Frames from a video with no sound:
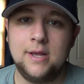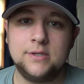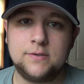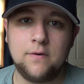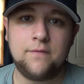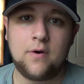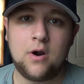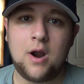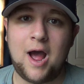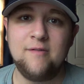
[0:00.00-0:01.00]
So
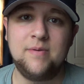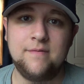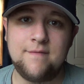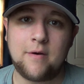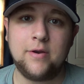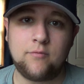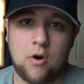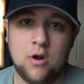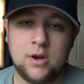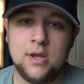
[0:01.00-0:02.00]
far, I've been very
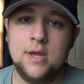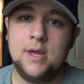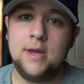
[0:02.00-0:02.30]
wrong,